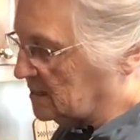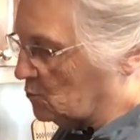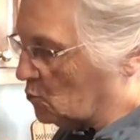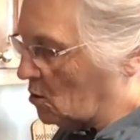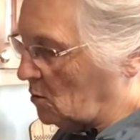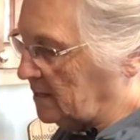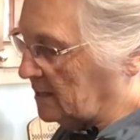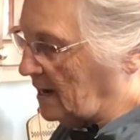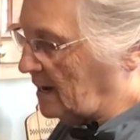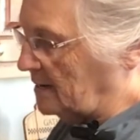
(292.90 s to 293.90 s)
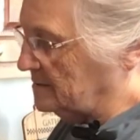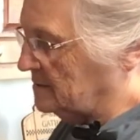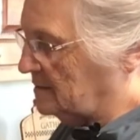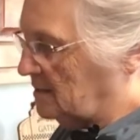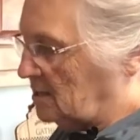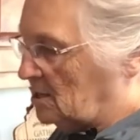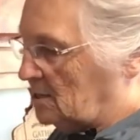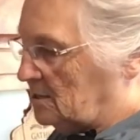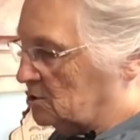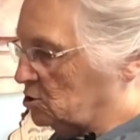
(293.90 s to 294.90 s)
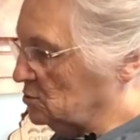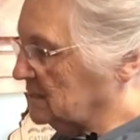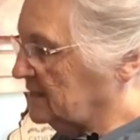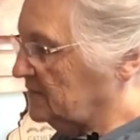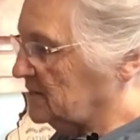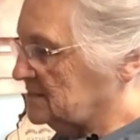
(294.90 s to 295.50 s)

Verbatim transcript: Now Roy and I, you leave